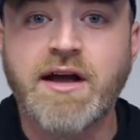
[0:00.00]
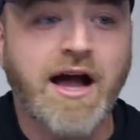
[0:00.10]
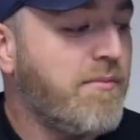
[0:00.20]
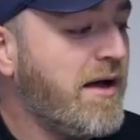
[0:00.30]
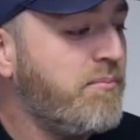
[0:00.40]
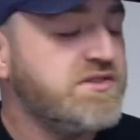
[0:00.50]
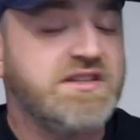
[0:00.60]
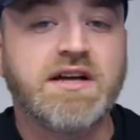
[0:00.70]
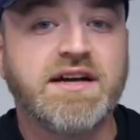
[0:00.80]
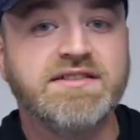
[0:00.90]
I might put the
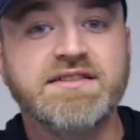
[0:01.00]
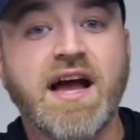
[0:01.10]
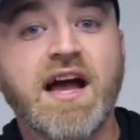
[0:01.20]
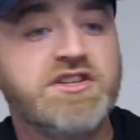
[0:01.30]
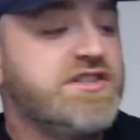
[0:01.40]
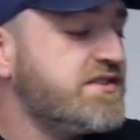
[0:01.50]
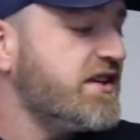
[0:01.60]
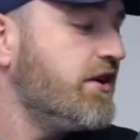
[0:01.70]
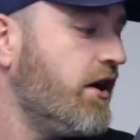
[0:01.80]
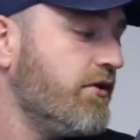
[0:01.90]
thoughts into actions
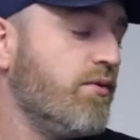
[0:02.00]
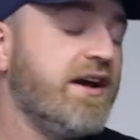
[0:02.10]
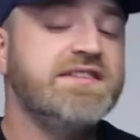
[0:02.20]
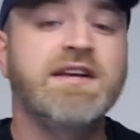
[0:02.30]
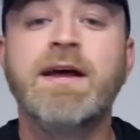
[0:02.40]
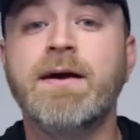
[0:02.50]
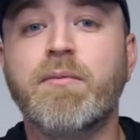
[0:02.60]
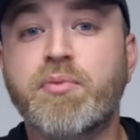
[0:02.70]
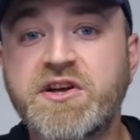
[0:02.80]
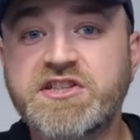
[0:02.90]
in other ways.
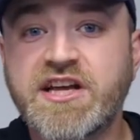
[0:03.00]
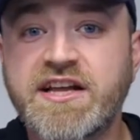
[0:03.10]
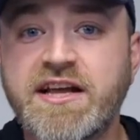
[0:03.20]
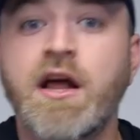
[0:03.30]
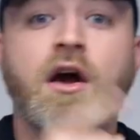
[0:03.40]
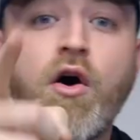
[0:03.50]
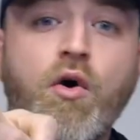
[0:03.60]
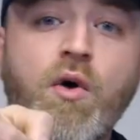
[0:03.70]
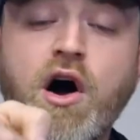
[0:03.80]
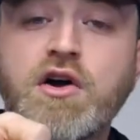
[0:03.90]
Appreciate it.
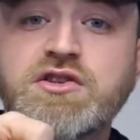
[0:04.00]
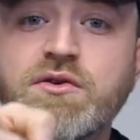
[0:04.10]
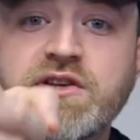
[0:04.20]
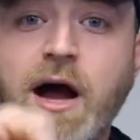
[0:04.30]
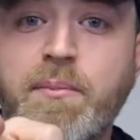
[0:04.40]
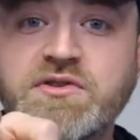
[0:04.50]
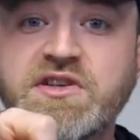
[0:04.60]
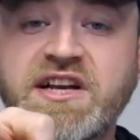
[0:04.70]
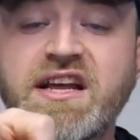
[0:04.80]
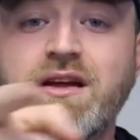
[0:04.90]
Oh, also, the
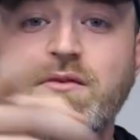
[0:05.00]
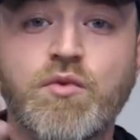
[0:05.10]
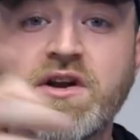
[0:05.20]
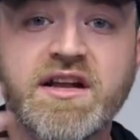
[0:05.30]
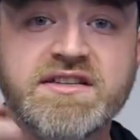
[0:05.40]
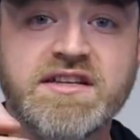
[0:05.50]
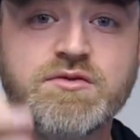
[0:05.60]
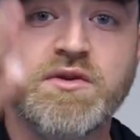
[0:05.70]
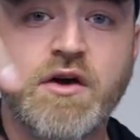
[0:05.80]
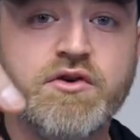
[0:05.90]
opportunity wouldn't
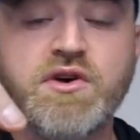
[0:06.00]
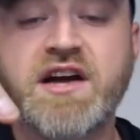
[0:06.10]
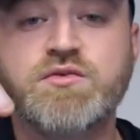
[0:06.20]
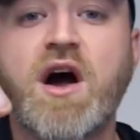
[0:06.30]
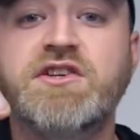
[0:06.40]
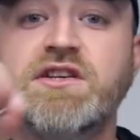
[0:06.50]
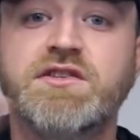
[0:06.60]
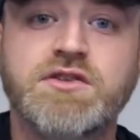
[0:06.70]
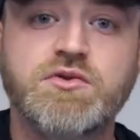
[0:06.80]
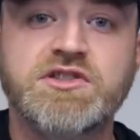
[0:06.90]
exist without you guys watching.
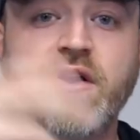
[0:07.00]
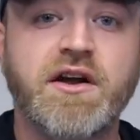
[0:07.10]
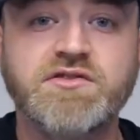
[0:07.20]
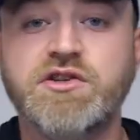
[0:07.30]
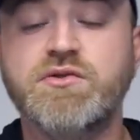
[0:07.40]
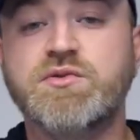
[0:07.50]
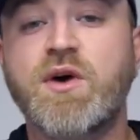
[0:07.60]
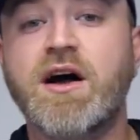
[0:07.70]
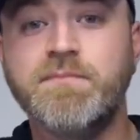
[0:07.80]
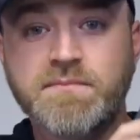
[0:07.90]
So shout out to you as
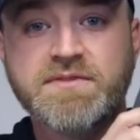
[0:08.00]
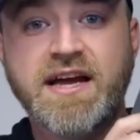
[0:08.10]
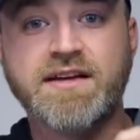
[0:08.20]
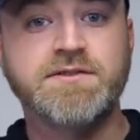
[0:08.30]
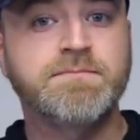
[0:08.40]
well. Thanks.